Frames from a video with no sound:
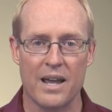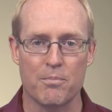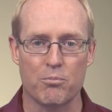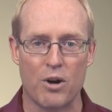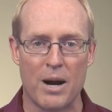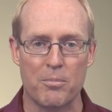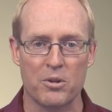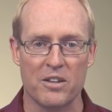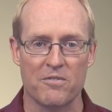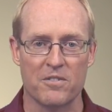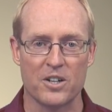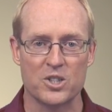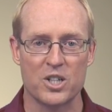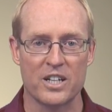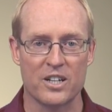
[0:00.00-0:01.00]
and properly
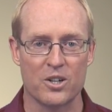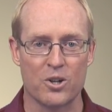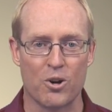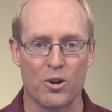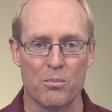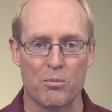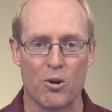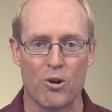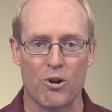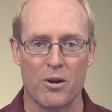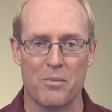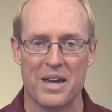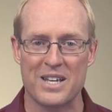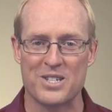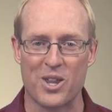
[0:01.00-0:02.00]
functioning concurrent program
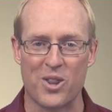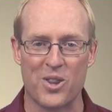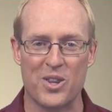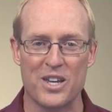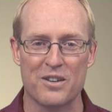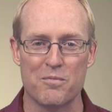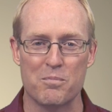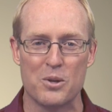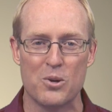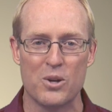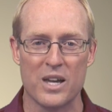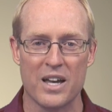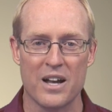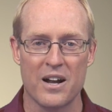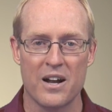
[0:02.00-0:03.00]
is a thing of
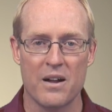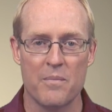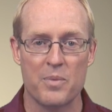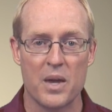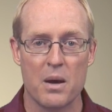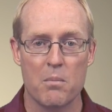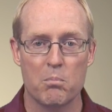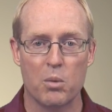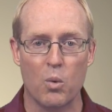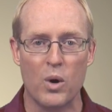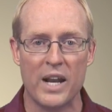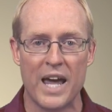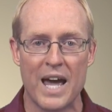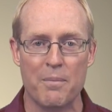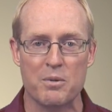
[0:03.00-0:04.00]
beauty. But what
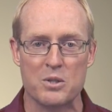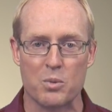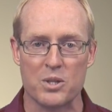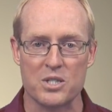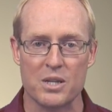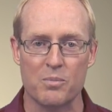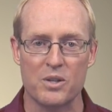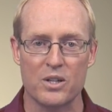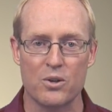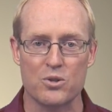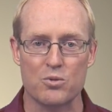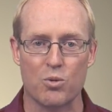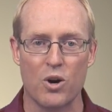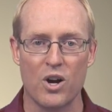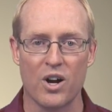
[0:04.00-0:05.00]
happens when something goes
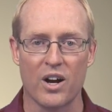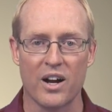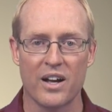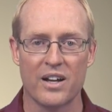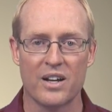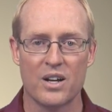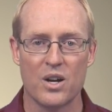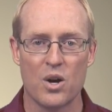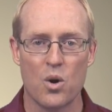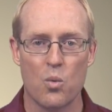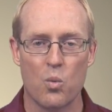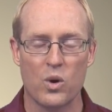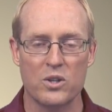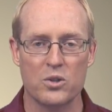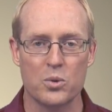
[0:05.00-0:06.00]
wrong?
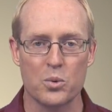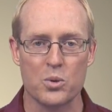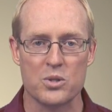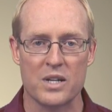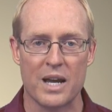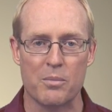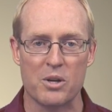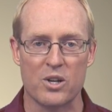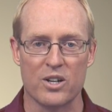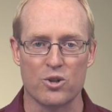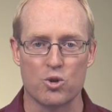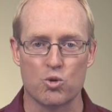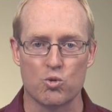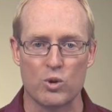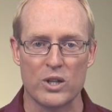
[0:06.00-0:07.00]
What tools enable you to
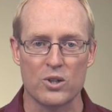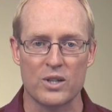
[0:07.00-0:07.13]
drill